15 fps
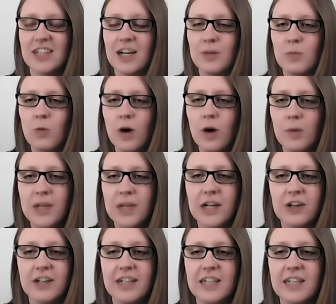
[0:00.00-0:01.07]
Um, what
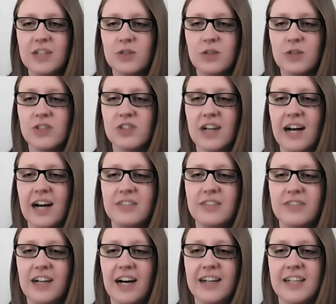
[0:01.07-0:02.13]
period or style of
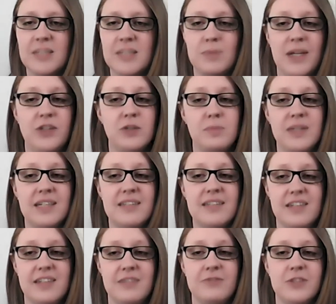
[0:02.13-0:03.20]
art has been your
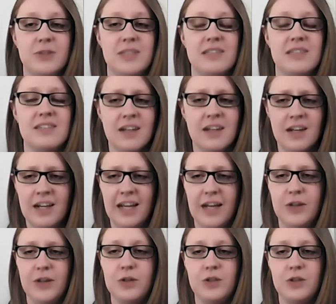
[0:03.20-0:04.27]
biggest influence
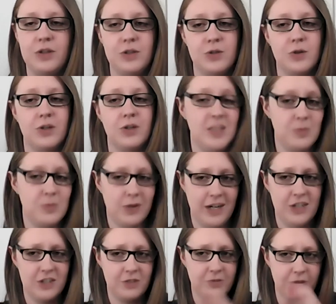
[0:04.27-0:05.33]
and who do you draw
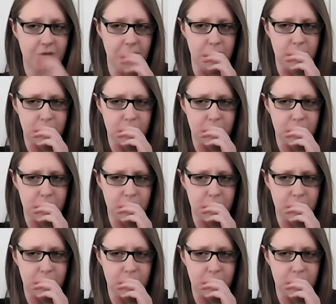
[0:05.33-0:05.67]
inspiration from?